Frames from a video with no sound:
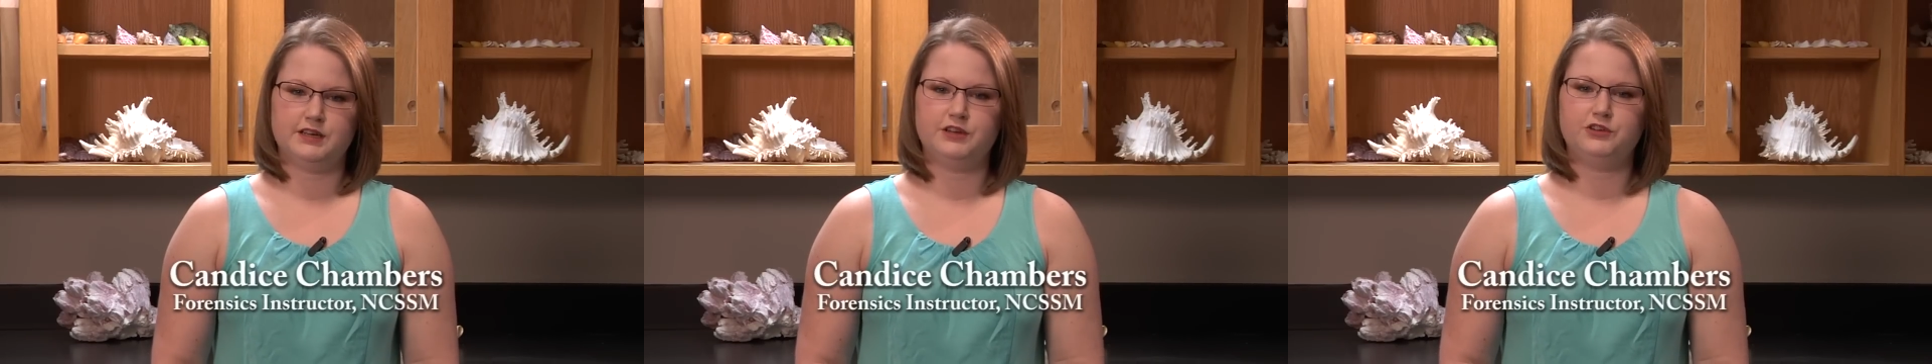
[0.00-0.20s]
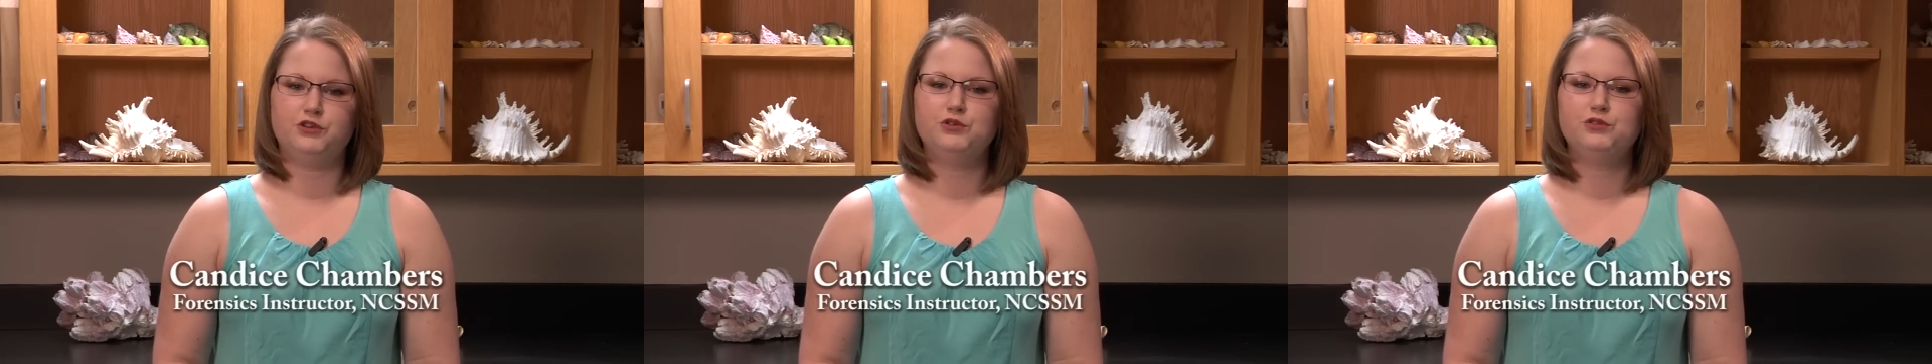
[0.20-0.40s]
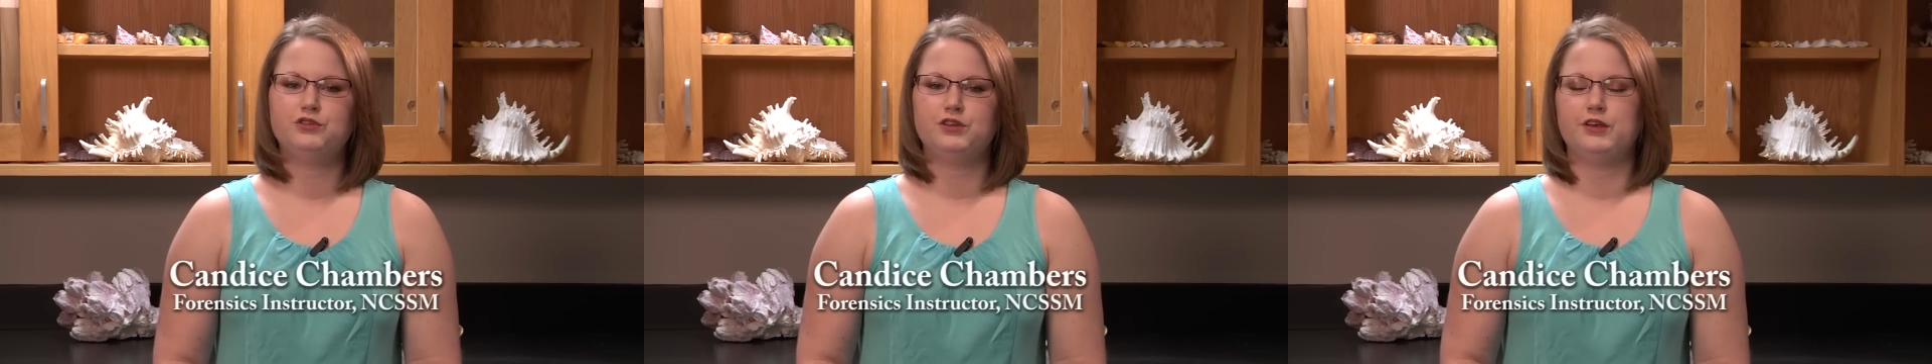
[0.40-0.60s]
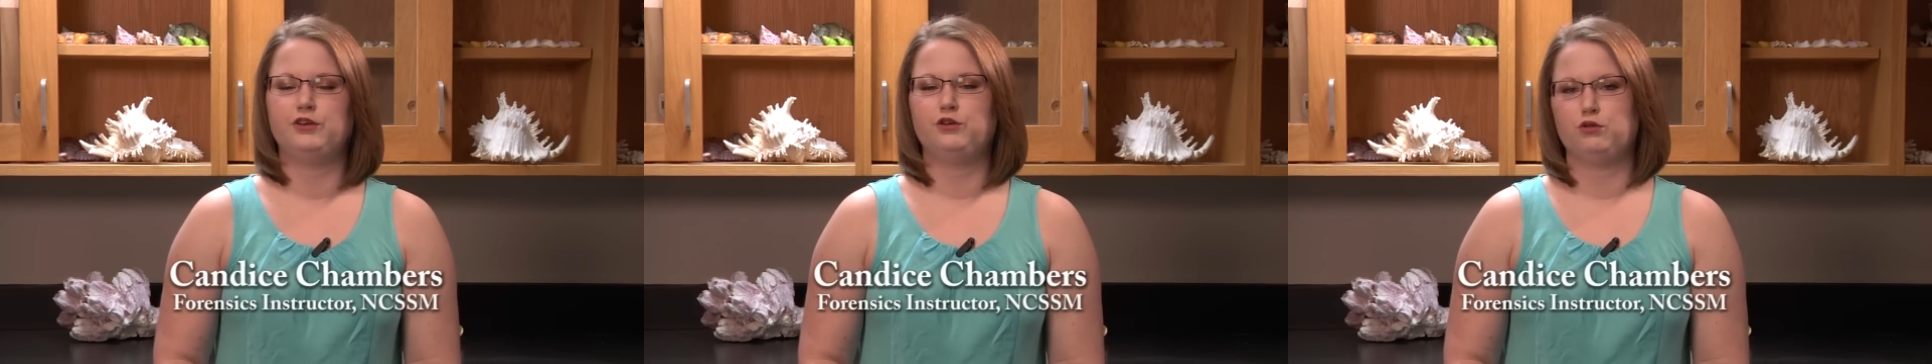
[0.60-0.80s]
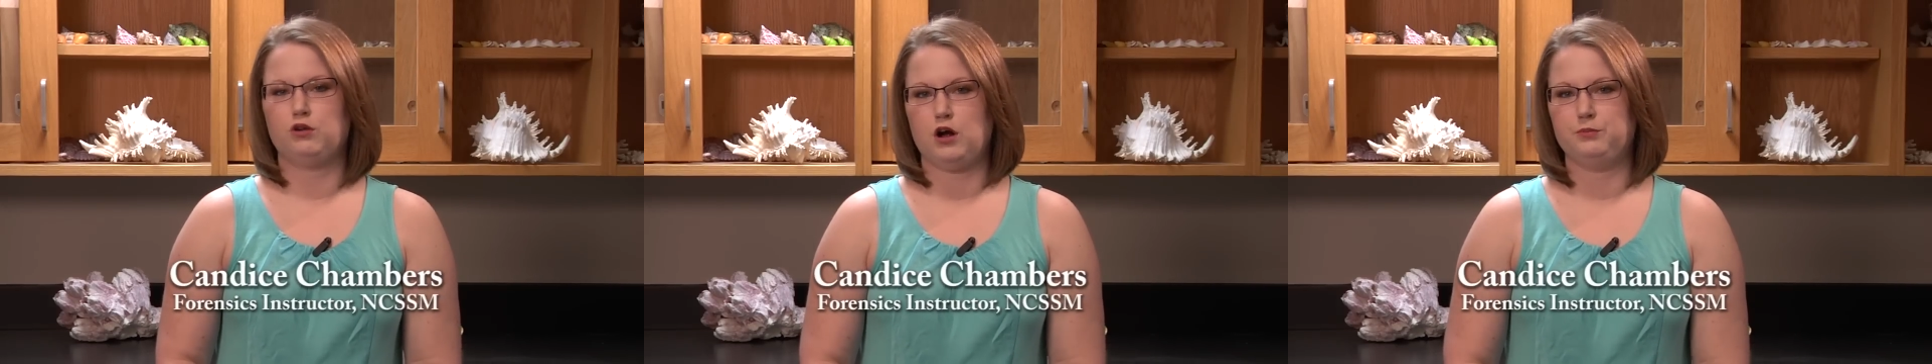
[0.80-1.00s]
and using
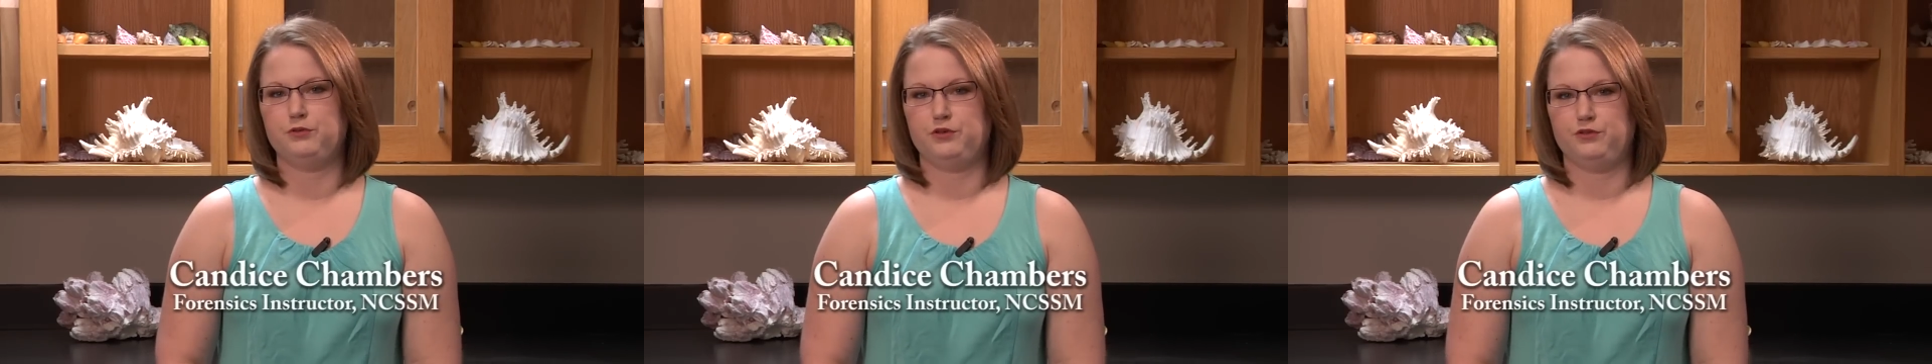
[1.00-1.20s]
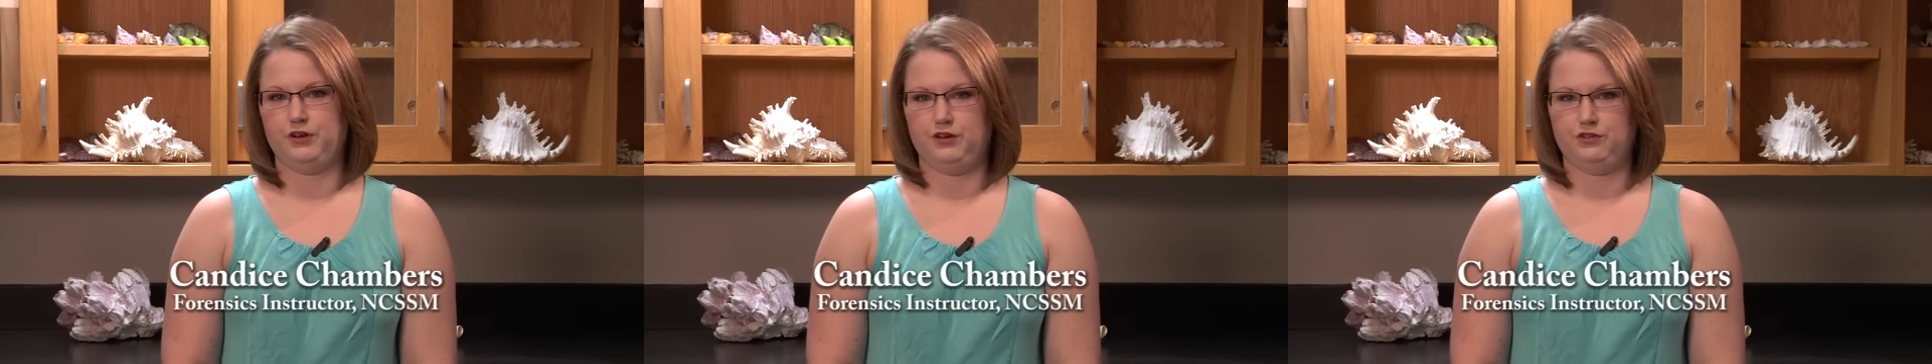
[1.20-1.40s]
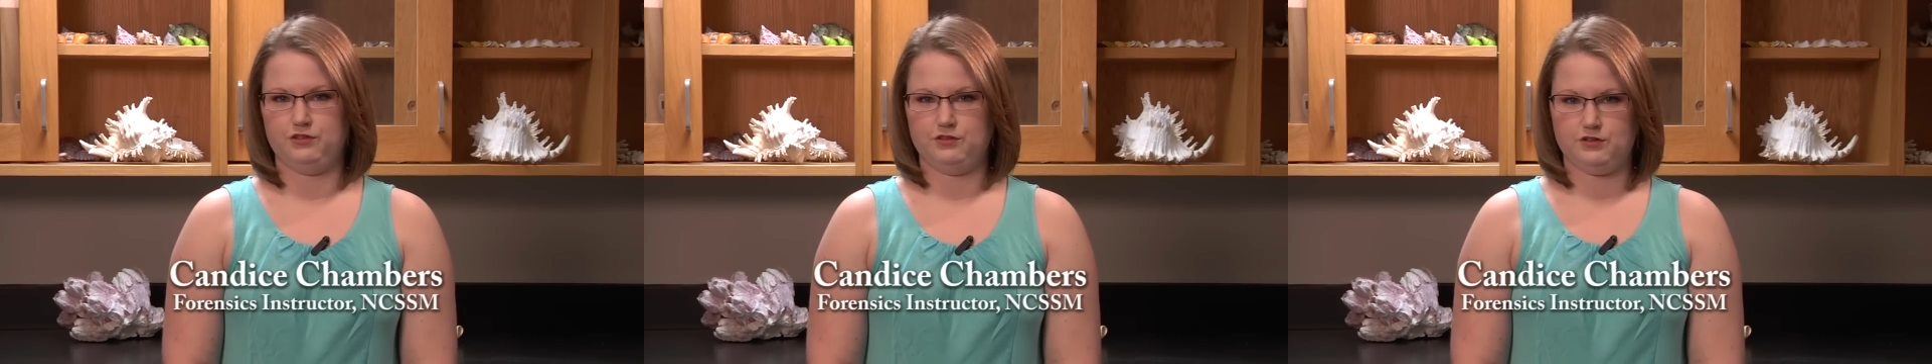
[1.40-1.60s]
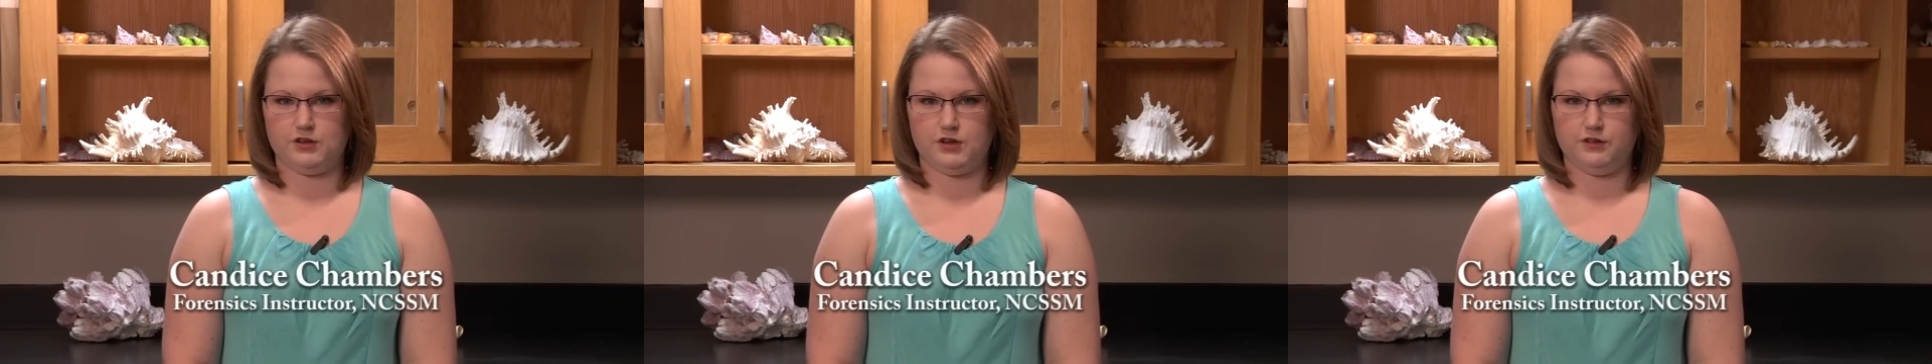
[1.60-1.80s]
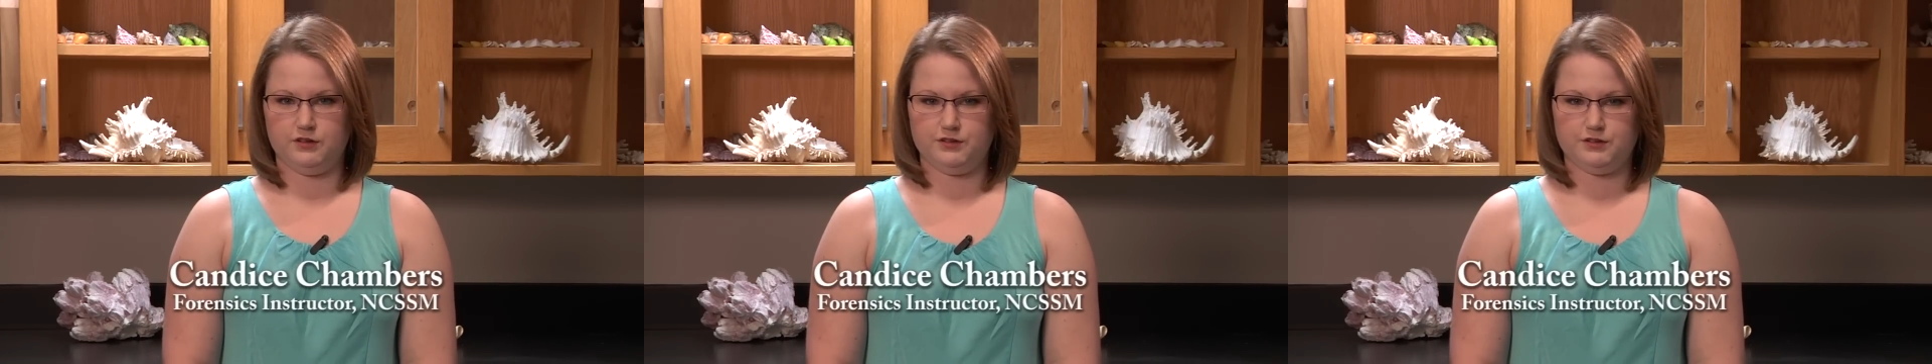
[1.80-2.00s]
your observation
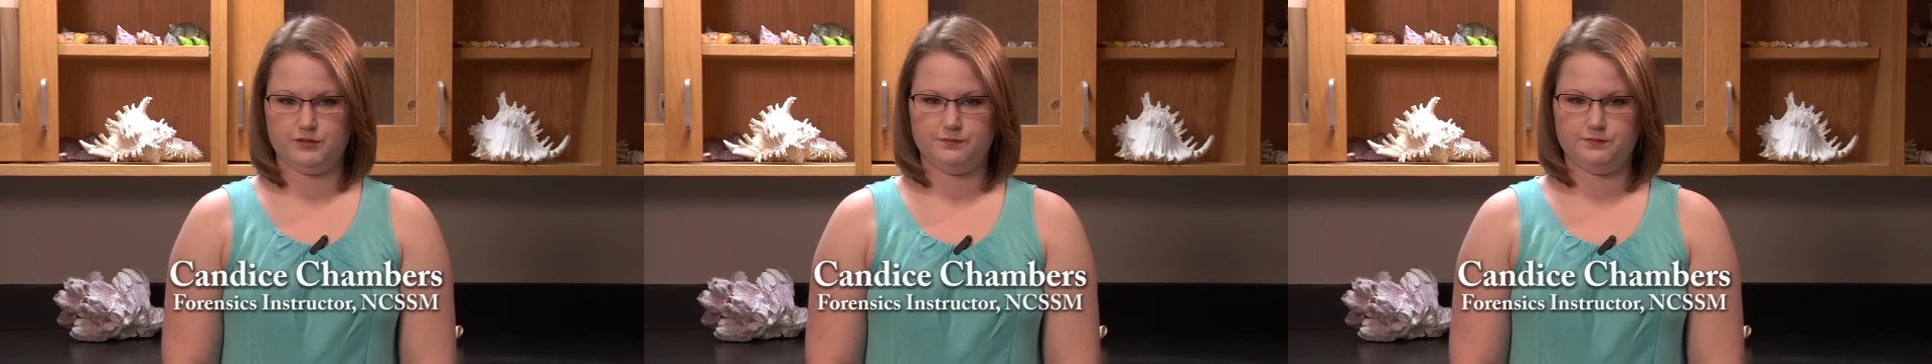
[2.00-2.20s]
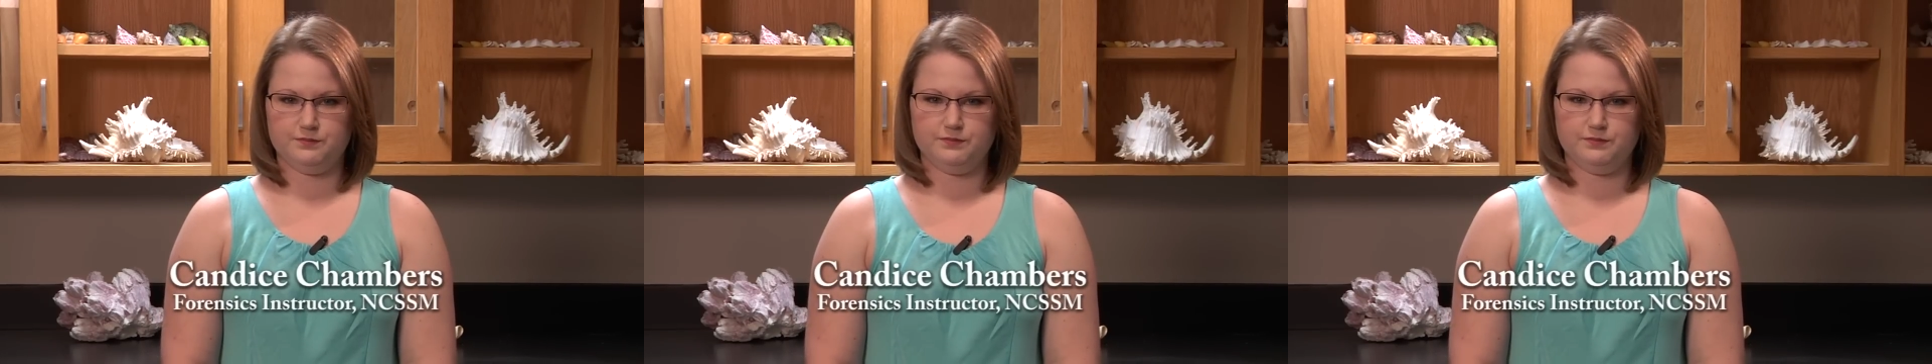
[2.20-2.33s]
skills.